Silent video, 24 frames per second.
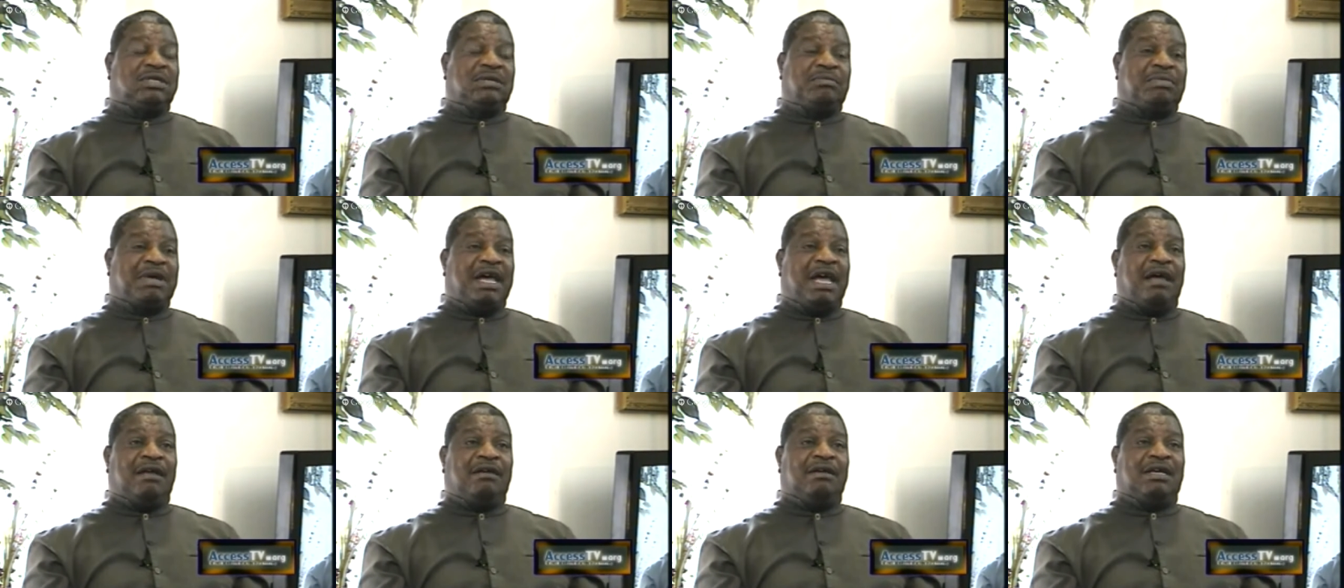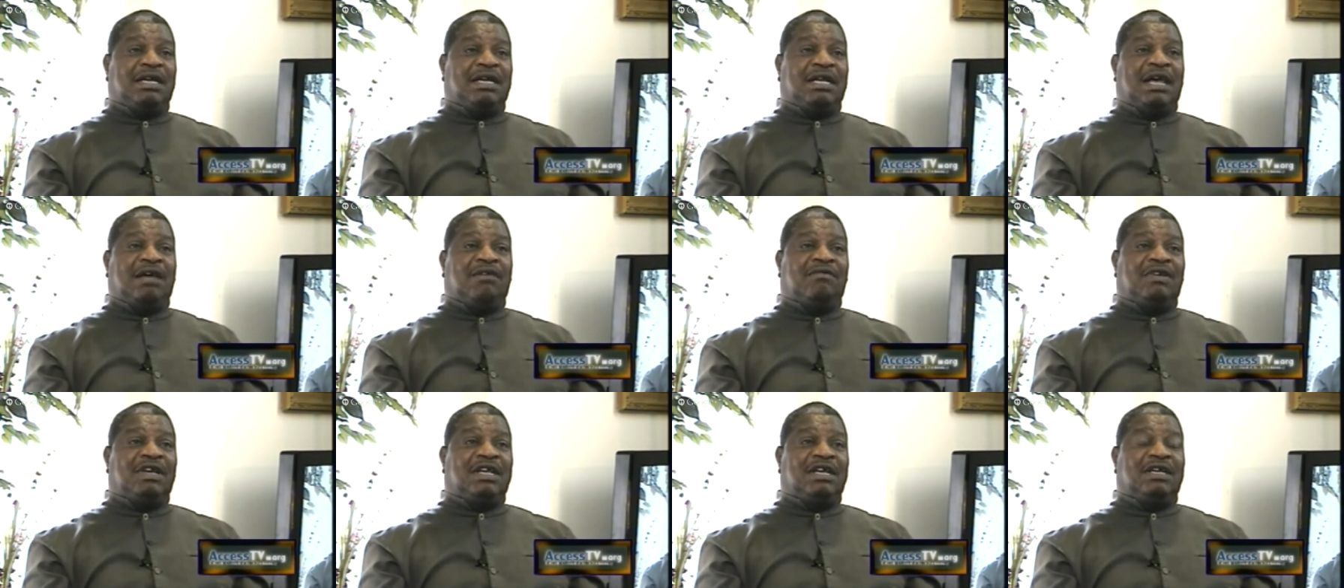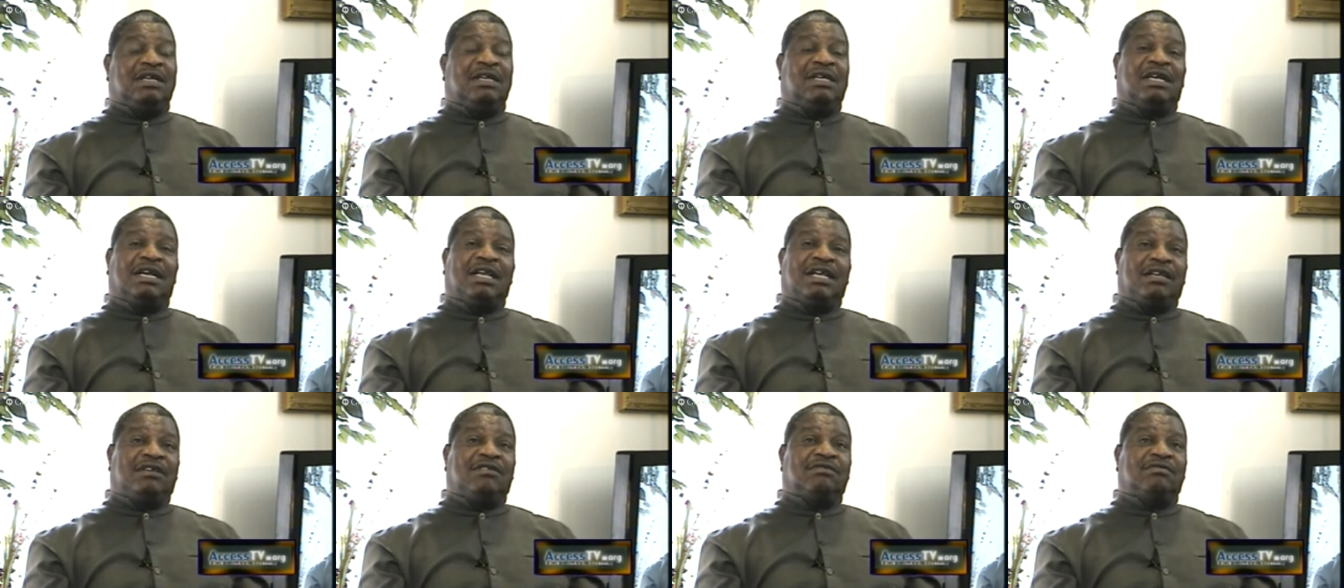Apparently, I learned
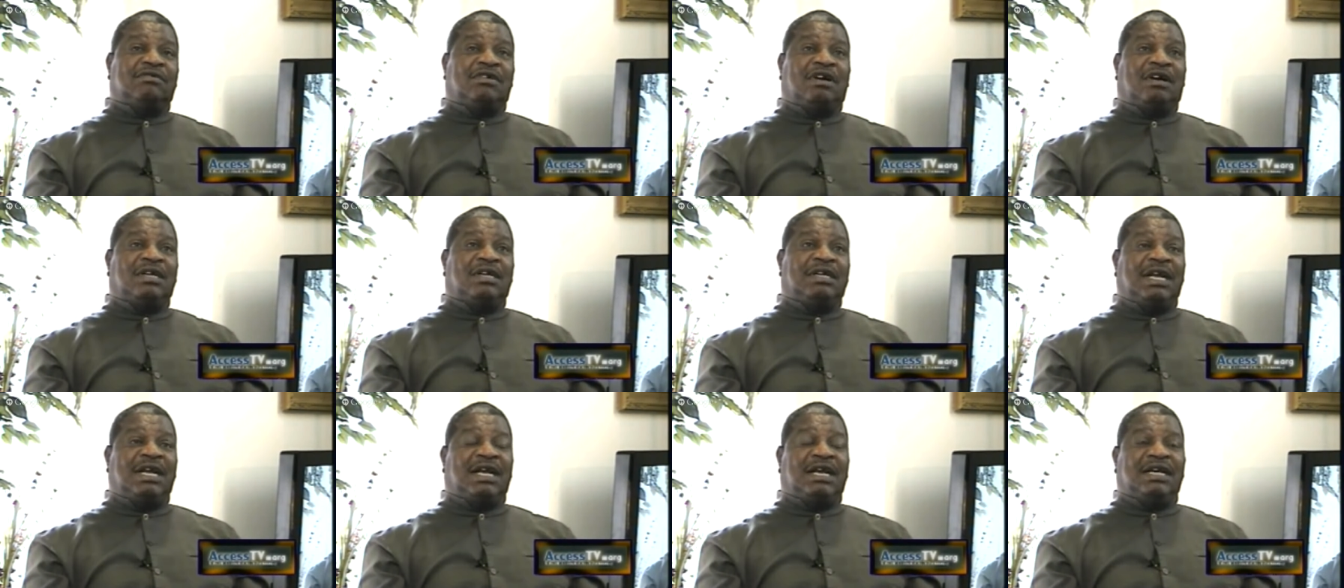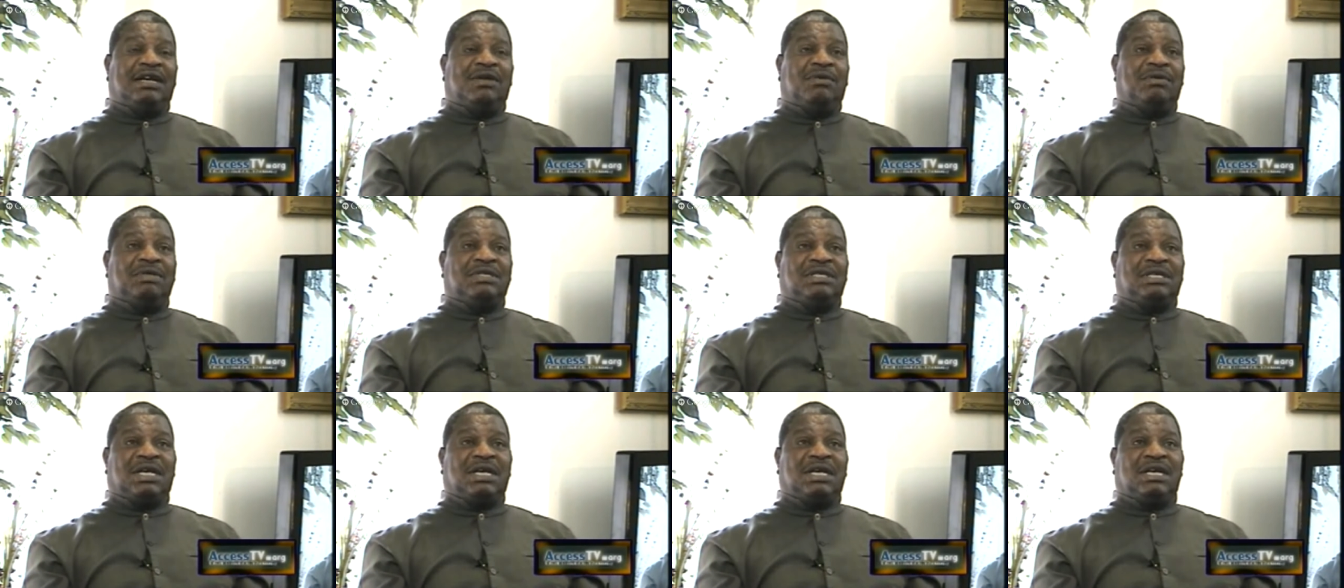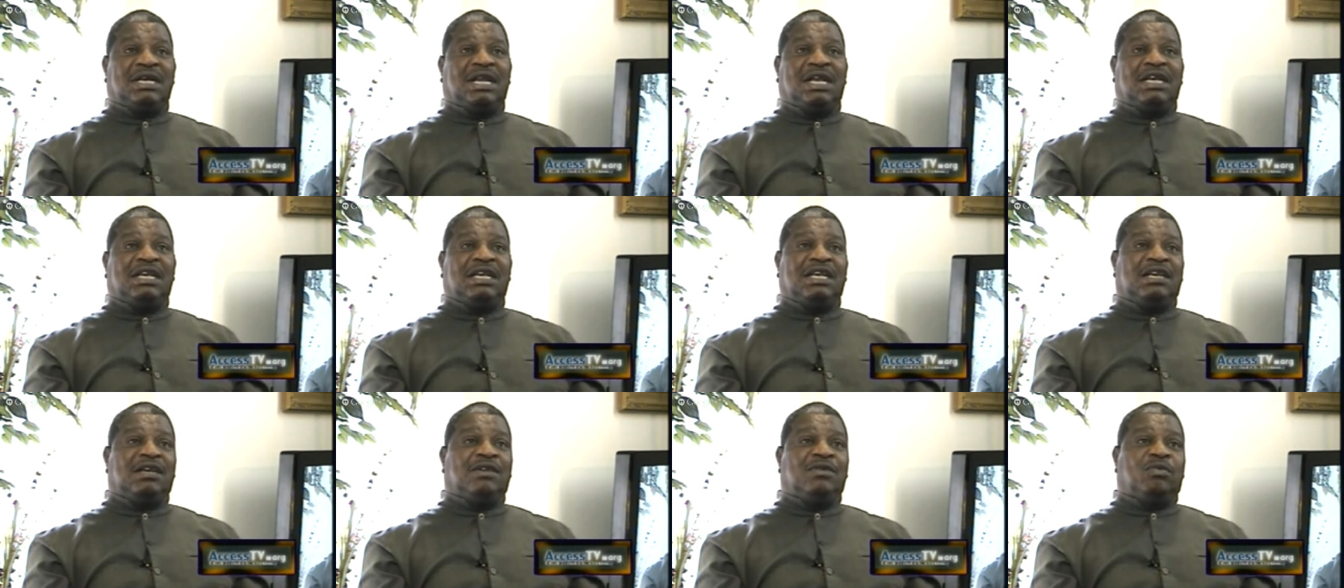later on that they were saying that
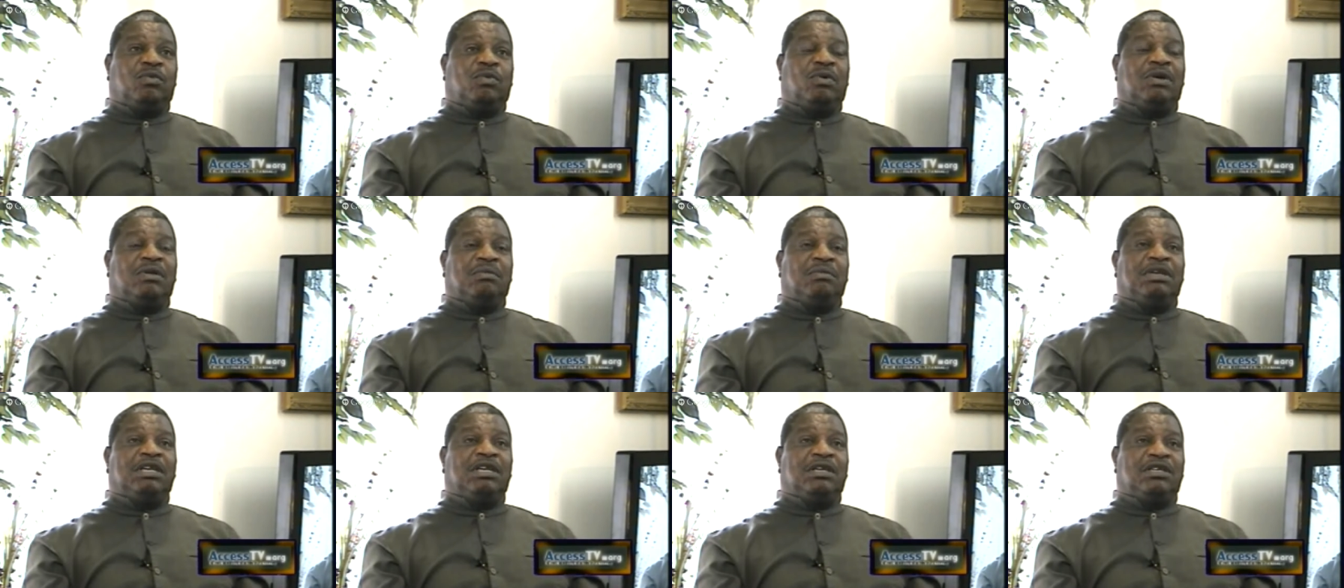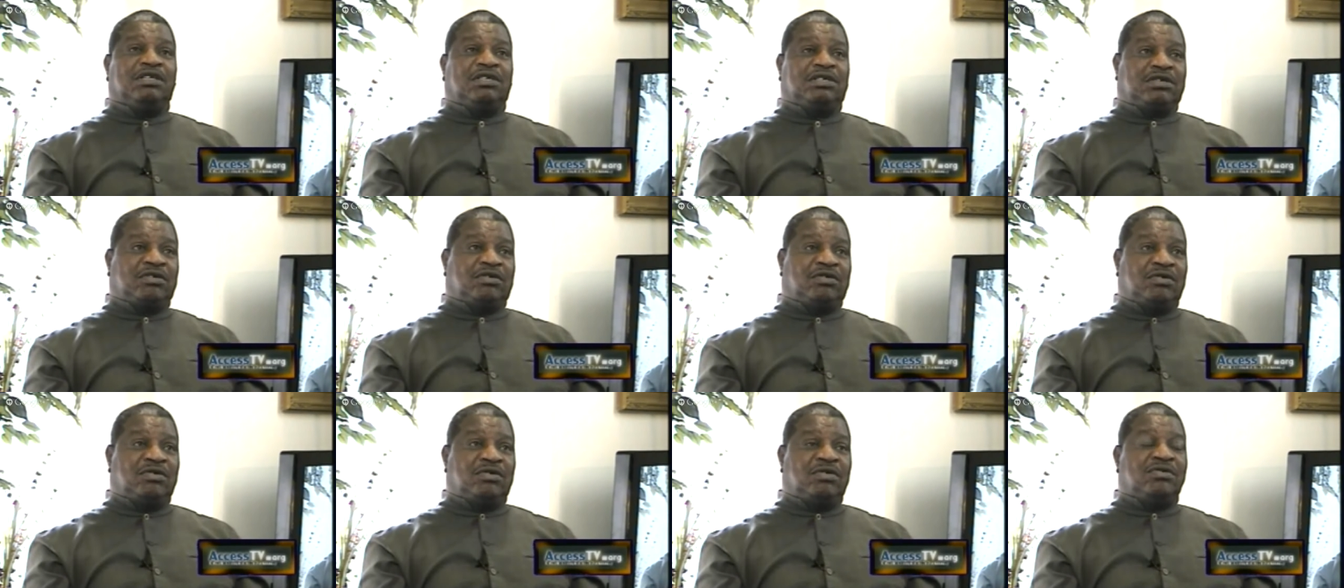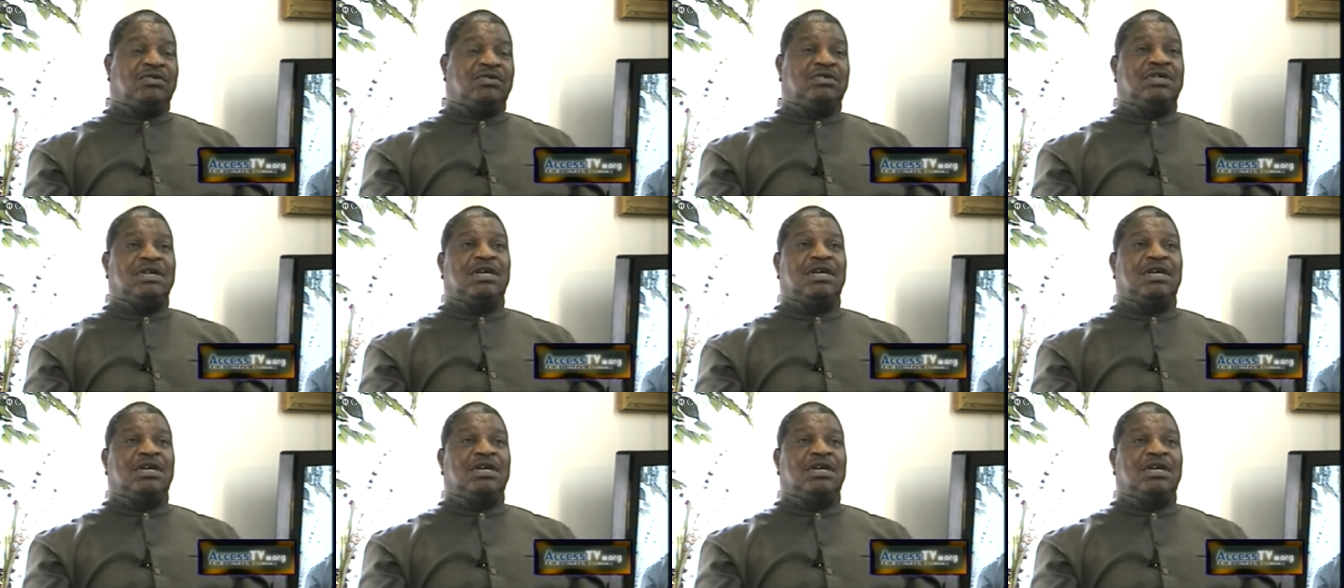they didn't want me in the school